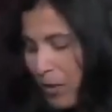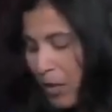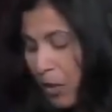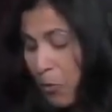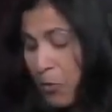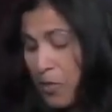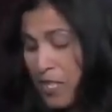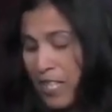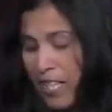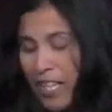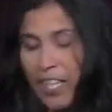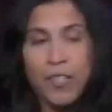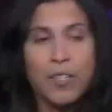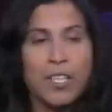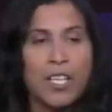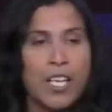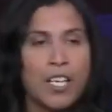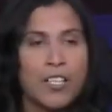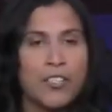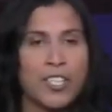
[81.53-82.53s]
Also,
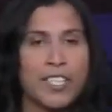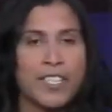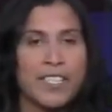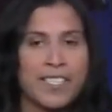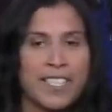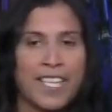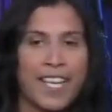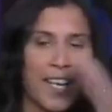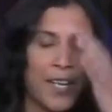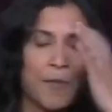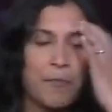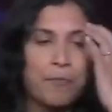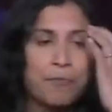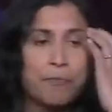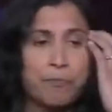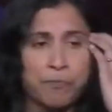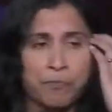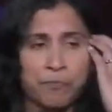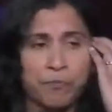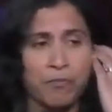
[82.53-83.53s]
just um,
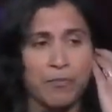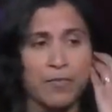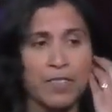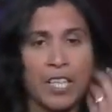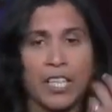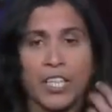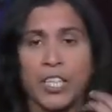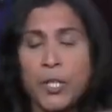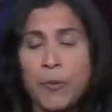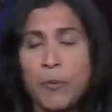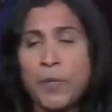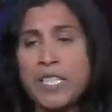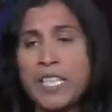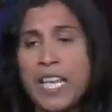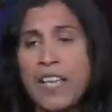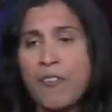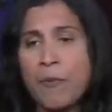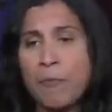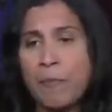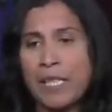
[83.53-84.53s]
you would
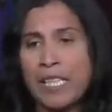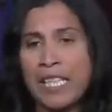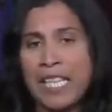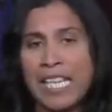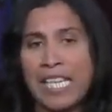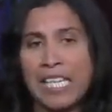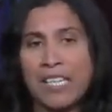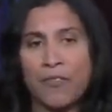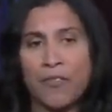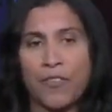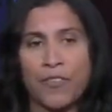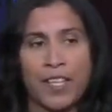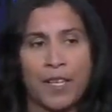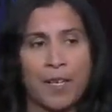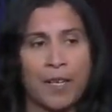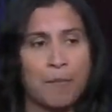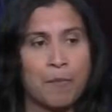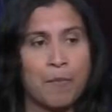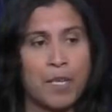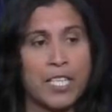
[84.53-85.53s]
never believe
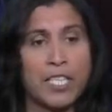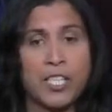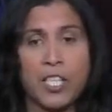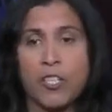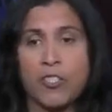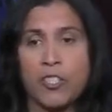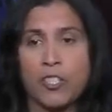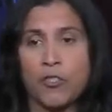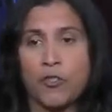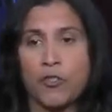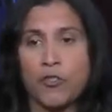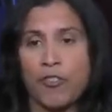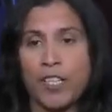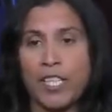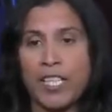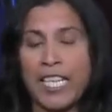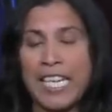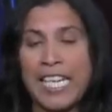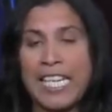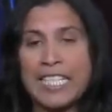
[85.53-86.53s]
that my two
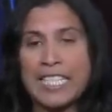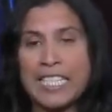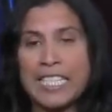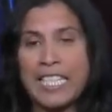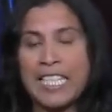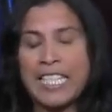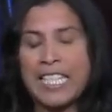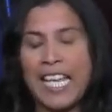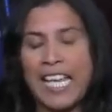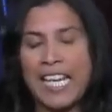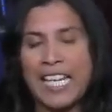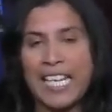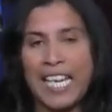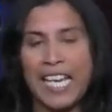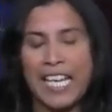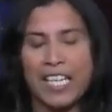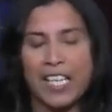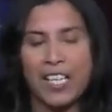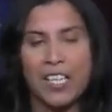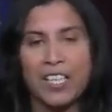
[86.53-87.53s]
children, Eden and
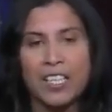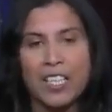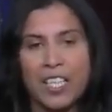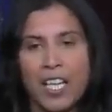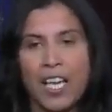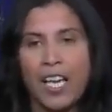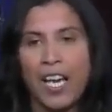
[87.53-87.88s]
Eliana,